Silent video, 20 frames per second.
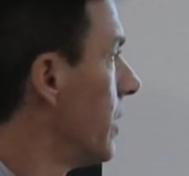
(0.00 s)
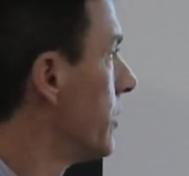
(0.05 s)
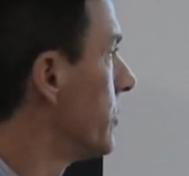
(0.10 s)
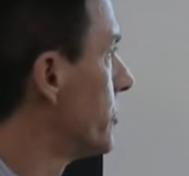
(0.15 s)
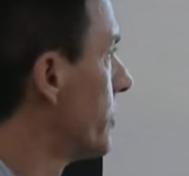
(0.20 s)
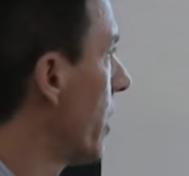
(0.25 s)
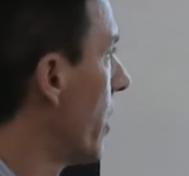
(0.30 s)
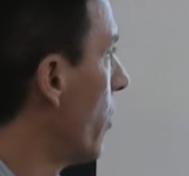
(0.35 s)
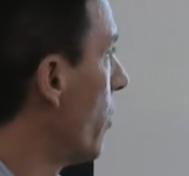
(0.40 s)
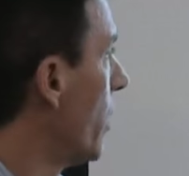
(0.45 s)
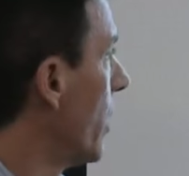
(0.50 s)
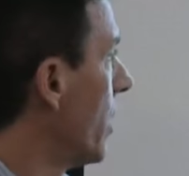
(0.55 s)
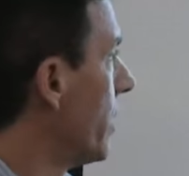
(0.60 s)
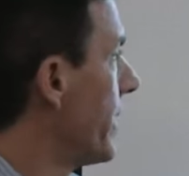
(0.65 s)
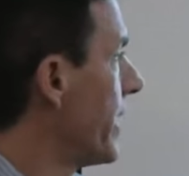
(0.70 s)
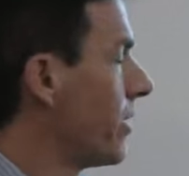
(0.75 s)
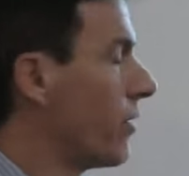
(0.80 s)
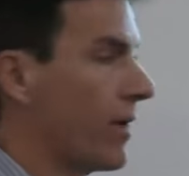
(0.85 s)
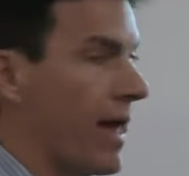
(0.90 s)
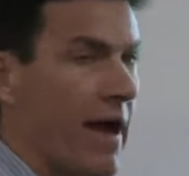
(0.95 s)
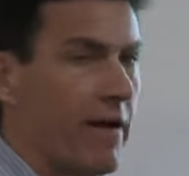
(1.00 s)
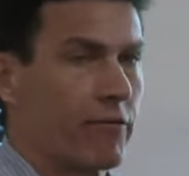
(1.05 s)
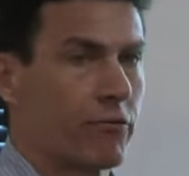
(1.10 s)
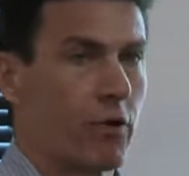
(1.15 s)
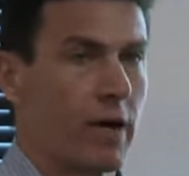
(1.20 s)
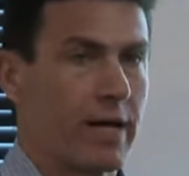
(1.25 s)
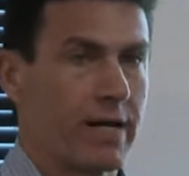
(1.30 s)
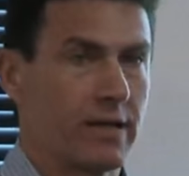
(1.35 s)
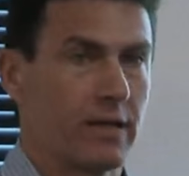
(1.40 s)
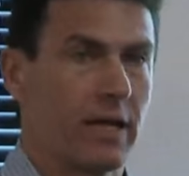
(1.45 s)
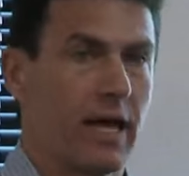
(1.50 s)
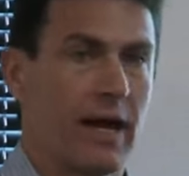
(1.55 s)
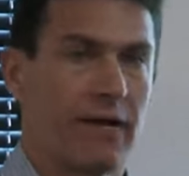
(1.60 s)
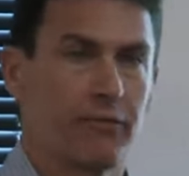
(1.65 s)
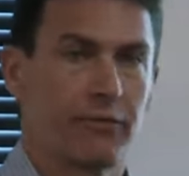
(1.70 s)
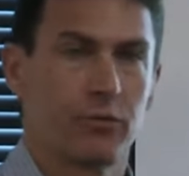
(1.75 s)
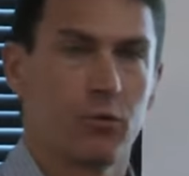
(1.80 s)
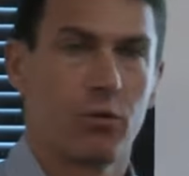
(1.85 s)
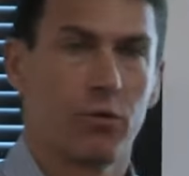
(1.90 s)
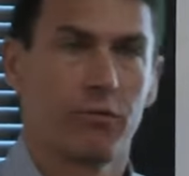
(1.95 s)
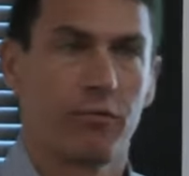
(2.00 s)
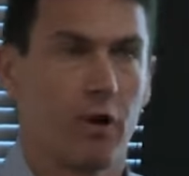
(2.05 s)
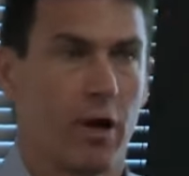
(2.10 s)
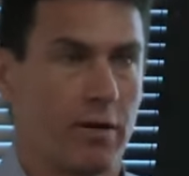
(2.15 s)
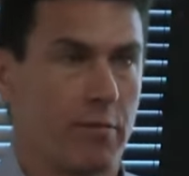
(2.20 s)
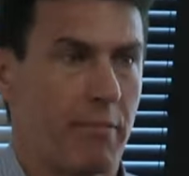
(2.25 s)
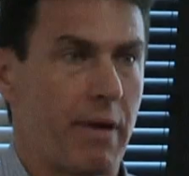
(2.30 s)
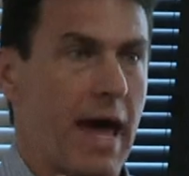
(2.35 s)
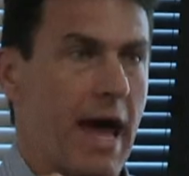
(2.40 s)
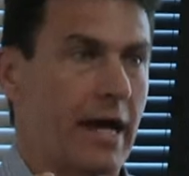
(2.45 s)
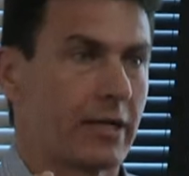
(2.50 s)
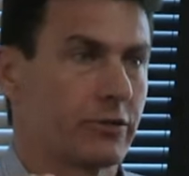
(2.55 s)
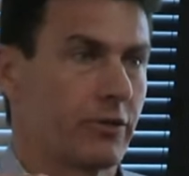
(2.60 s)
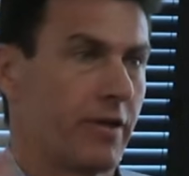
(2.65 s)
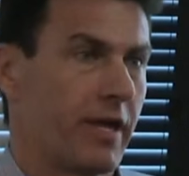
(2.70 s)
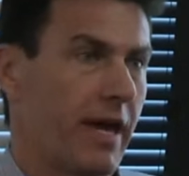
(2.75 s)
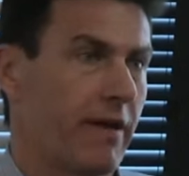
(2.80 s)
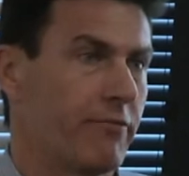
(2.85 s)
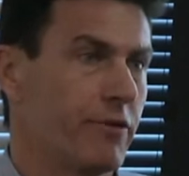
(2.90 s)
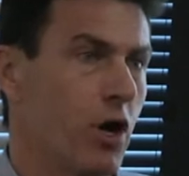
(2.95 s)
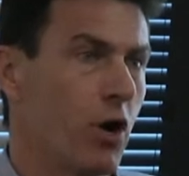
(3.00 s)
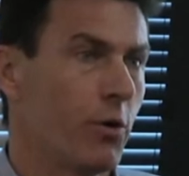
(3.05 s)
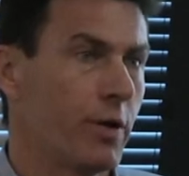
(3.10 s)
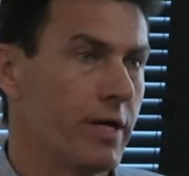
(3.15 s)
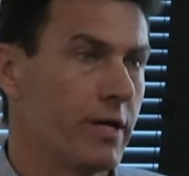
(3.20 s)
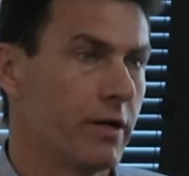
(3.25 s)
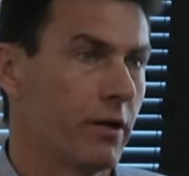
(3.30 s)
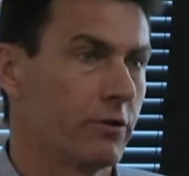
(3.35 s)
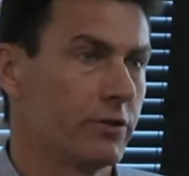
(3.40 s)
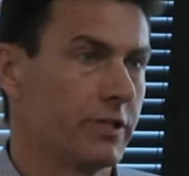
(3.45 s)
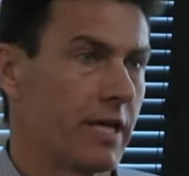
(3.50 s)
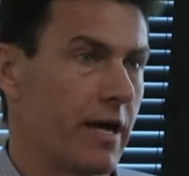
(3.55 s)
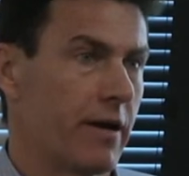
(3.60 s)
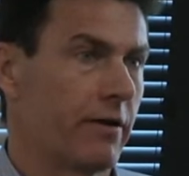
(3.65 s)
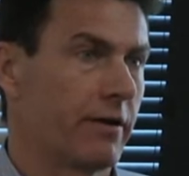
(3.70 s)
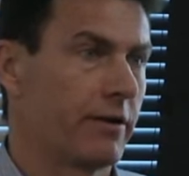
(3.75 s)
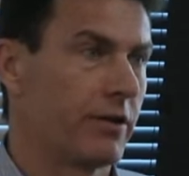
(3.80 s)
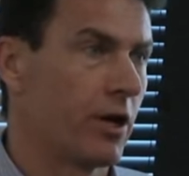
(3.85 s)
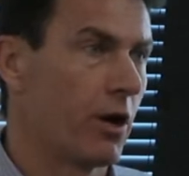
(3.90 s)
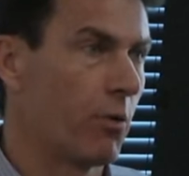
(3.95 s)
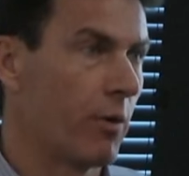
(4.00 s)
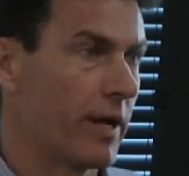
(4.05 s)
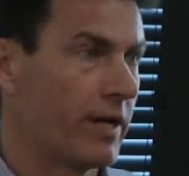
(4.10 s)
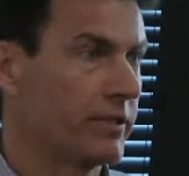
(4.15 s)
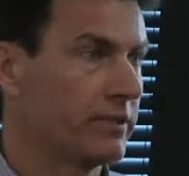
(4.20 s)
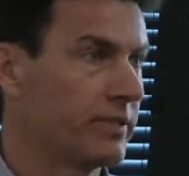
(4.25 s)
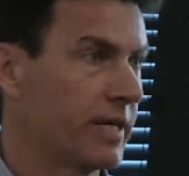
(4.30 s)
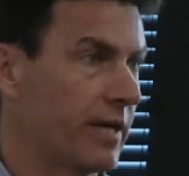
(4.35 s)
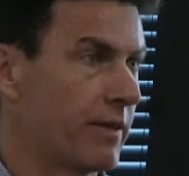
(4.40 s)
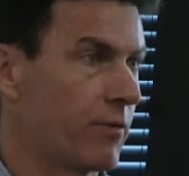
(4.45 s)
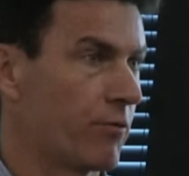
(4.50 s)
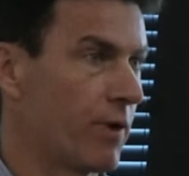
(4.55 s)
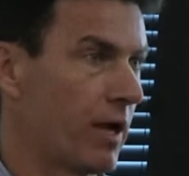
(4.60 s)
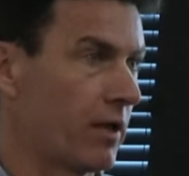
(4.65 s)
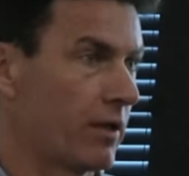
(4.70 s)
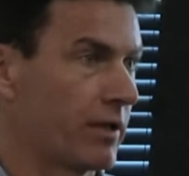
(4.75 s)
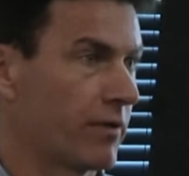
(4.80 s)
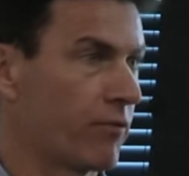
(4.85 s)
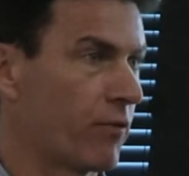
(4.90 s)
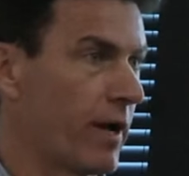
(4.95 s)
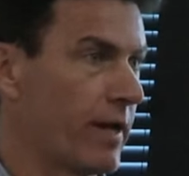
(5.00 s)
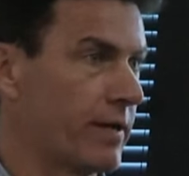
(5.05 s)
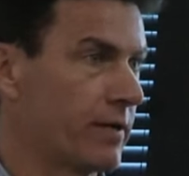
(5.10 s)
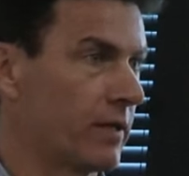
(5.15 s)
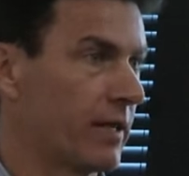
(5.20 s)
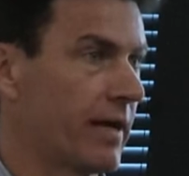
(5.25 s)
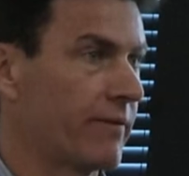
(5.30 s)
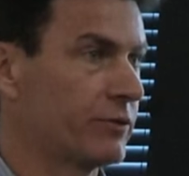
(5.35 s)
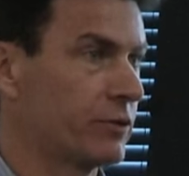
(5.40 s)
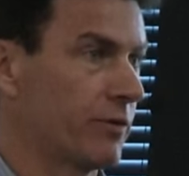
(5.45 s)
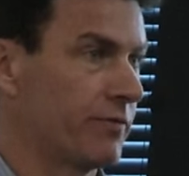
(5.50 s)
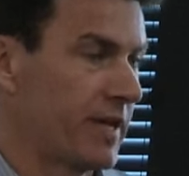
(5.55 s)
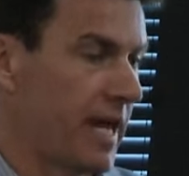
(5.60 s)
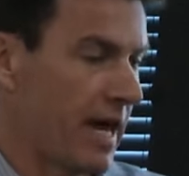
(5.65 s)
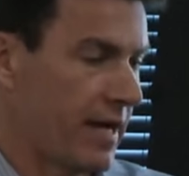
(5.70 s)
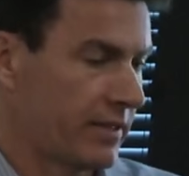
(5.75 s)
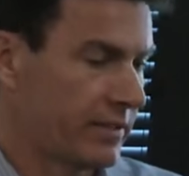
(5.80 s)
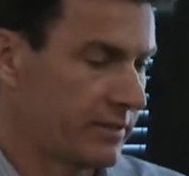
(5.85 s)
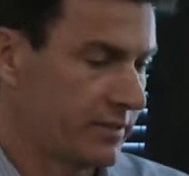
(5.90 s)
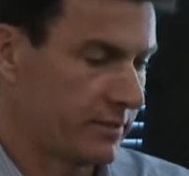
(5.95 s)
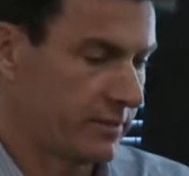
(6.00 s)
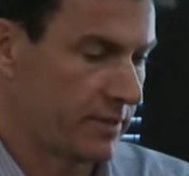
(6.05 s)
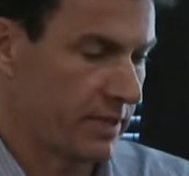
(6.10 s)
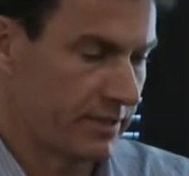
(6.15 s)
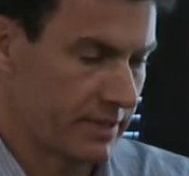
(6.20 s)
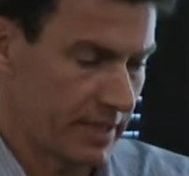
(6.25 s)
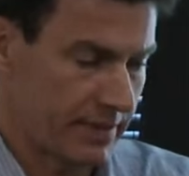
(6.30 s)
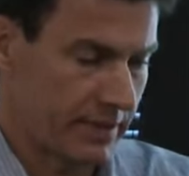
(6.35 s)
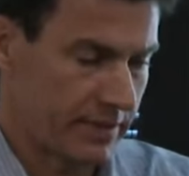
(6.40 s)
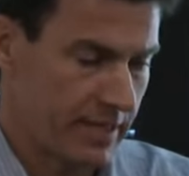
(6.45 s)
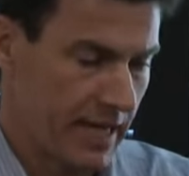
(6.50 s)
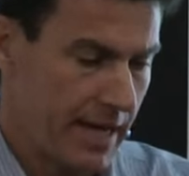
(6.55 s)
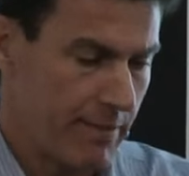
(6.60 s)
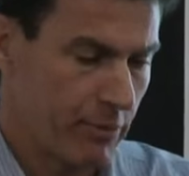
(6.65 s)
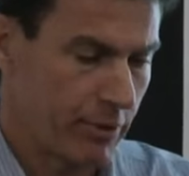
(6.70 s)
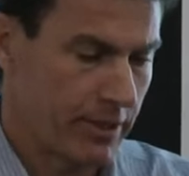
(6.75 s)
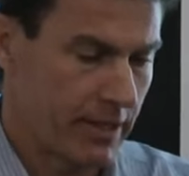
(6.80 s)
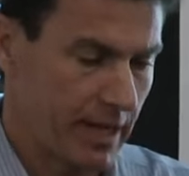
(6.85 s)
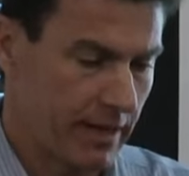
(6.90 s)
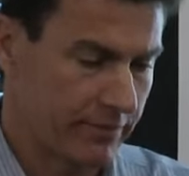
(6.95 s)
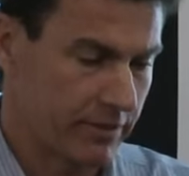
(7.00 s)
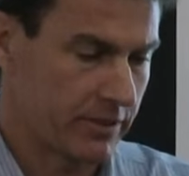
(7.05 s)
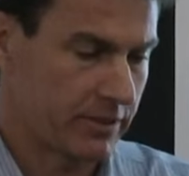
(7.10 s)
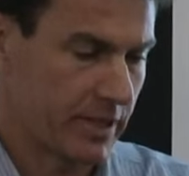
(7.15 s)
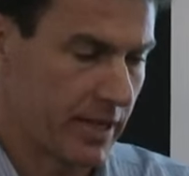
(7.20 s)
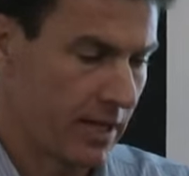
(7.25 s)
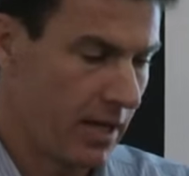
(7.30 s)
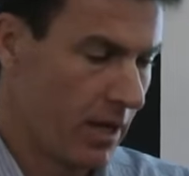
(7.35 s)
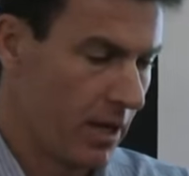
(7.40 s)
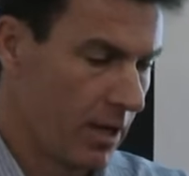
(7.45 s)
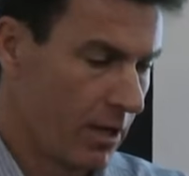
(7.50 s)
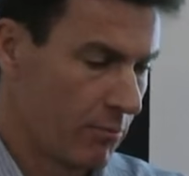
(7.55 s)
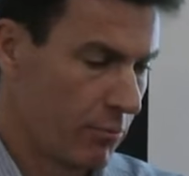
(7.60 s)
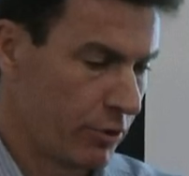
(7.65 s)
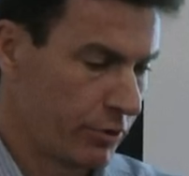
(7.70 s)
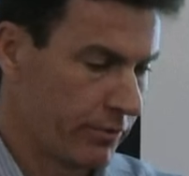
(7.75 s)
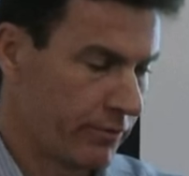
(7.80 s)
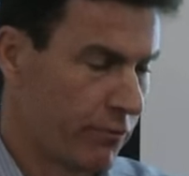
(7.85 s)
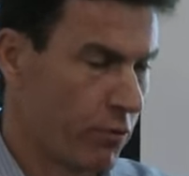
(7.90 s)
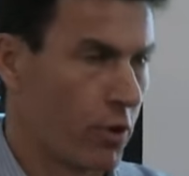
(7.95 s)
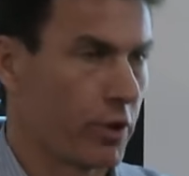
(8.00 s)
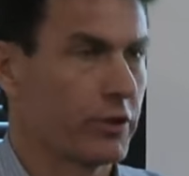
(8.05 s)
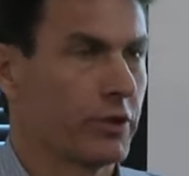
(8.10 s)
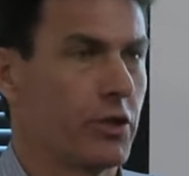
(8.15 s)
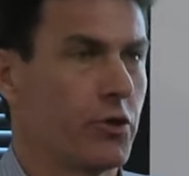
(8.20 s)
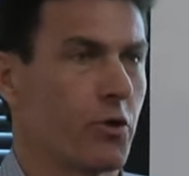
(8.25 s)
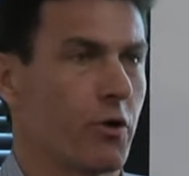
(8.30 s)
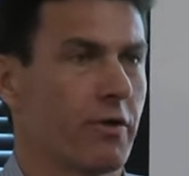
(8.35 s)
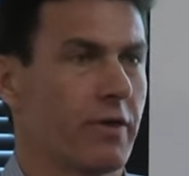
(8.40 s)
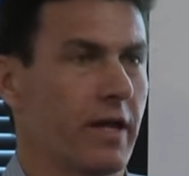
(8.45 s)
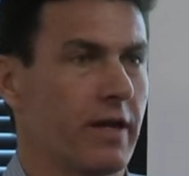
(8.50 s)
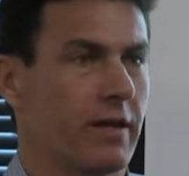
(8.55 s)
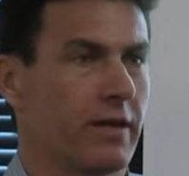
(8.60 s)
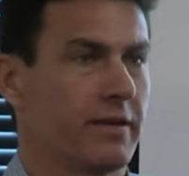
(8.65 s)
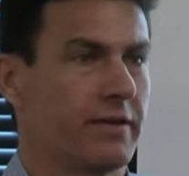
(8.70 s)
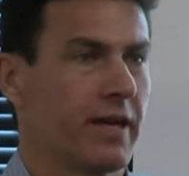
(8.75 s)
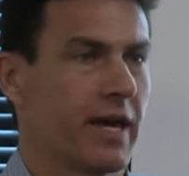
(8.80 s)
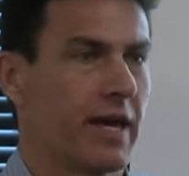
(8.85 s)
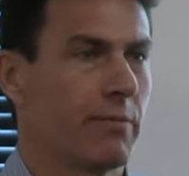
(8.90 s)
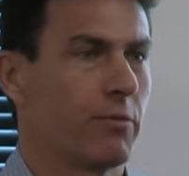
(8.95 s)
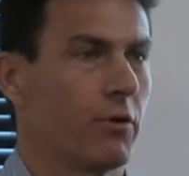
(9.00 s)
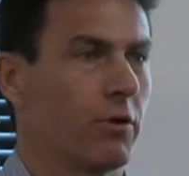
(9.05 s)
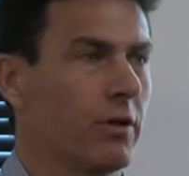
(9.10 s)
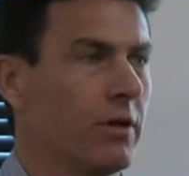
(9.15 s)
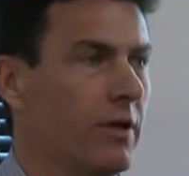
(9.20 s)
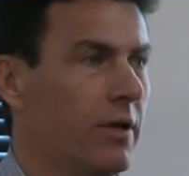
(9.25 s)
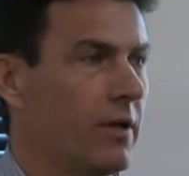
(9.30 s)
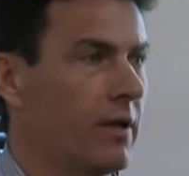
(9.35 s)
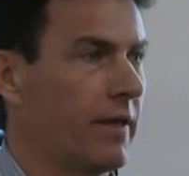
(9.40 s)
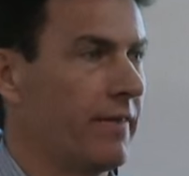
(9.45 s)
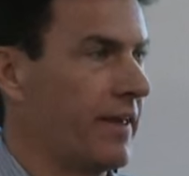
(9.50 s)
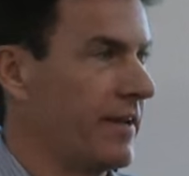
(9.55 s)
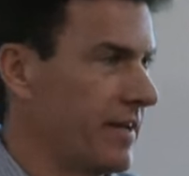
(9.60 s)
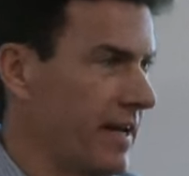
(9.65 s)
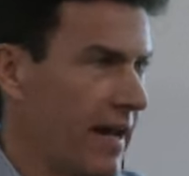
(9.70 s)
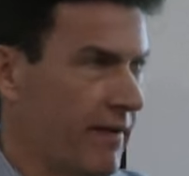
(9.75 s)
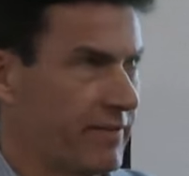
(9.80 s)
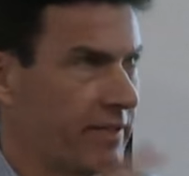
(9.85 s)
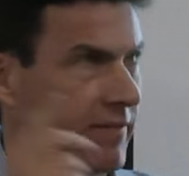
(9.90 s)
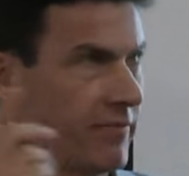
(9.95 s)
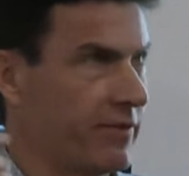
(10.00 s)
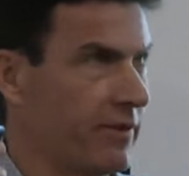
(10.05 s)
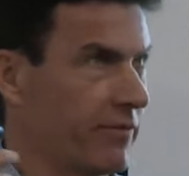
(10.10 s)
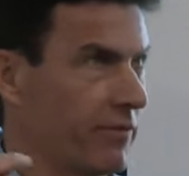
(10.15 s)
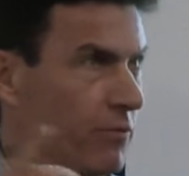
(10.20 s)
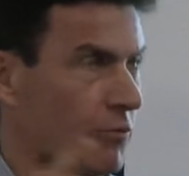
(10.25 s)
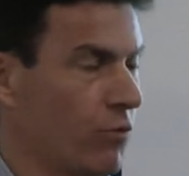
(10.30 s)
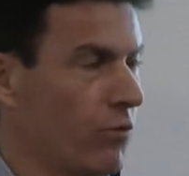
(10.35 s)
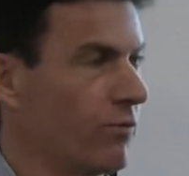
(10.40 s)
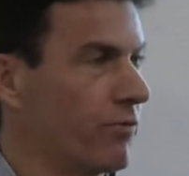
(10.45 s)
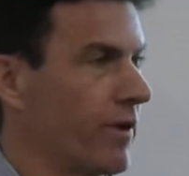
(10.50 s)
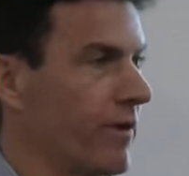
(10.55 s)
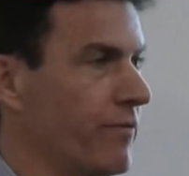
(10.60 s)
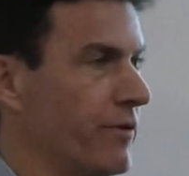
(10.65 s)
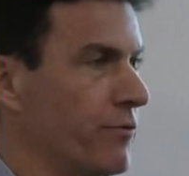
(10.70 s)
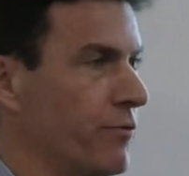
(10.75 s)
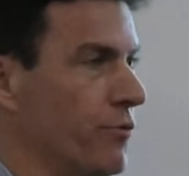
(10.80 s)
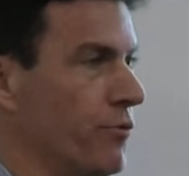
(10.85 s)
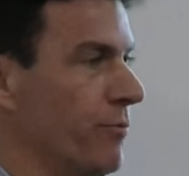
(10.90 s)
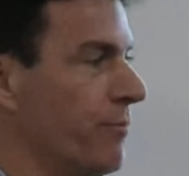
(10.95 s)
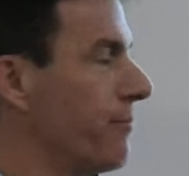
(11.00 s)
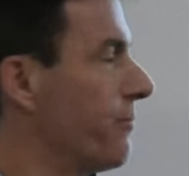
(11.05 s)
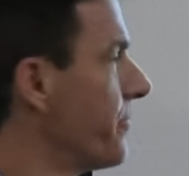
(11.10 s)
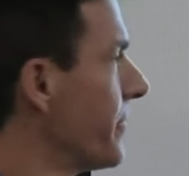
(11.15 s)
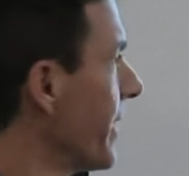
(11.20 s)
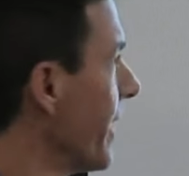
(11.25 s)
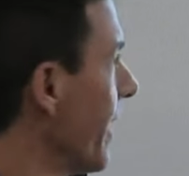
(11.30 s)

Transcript: So they don't have right and left or front and back. So they have no ego-centered and no way to say the relative right and left. So if you had to, to set the table, you'd have to say, put the fork at the north end of the table. And then you'd have to have a different rule for every room.